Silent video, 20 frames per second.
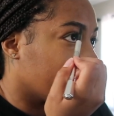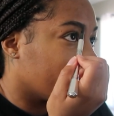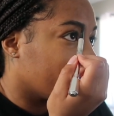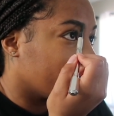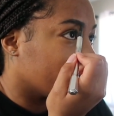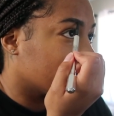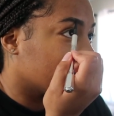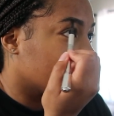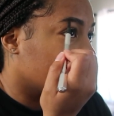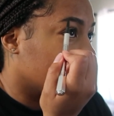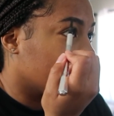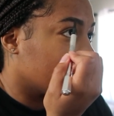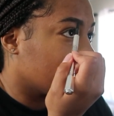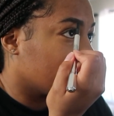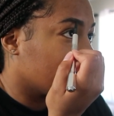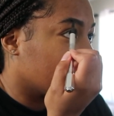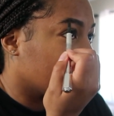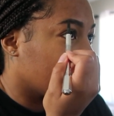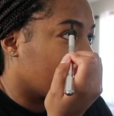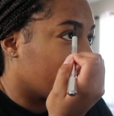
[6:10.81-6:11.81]
waxed,
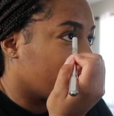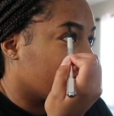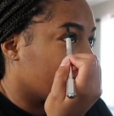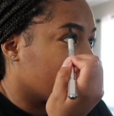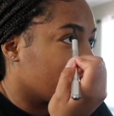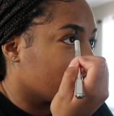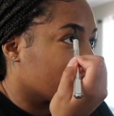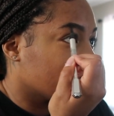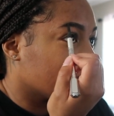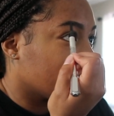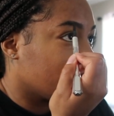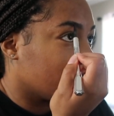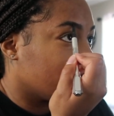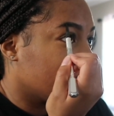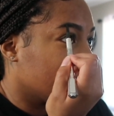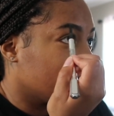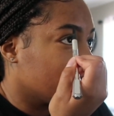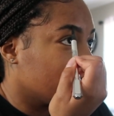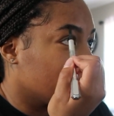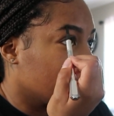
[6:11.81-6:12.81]
nothing. Everything is
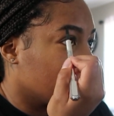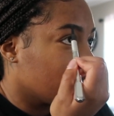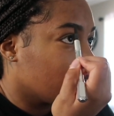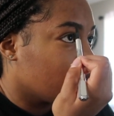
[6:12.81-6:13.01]
closed.